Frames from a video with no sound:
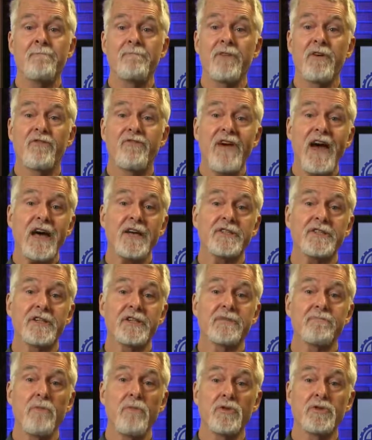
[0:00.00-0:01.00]
the
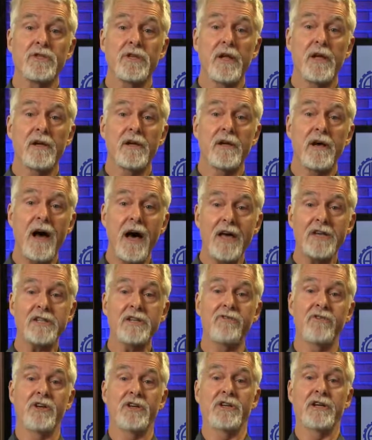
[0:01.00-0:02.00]
fastest, most
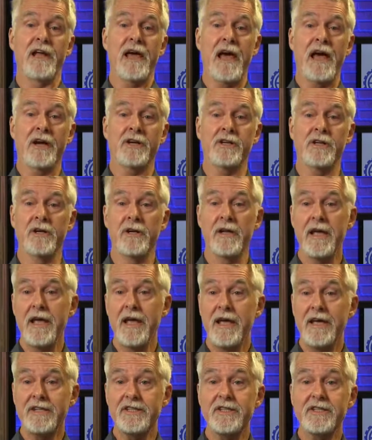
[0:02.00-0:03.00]
cost-efficient action
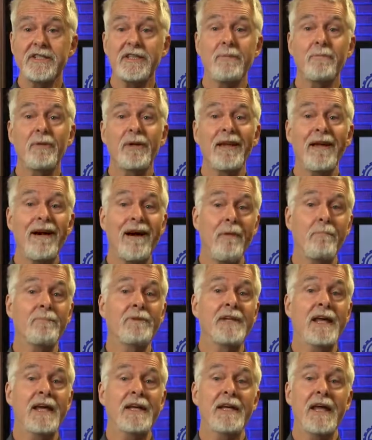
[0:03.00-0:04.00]
is to simply
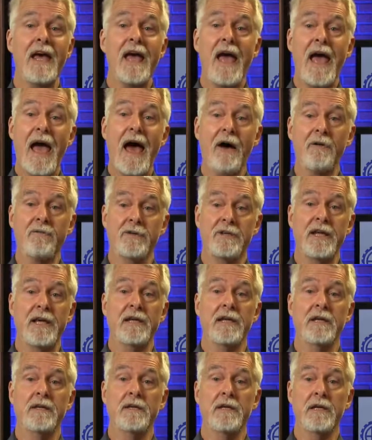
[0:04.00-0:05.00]
update
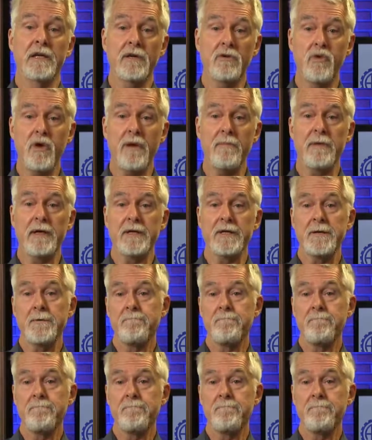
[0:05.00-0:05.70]
outdated equipment.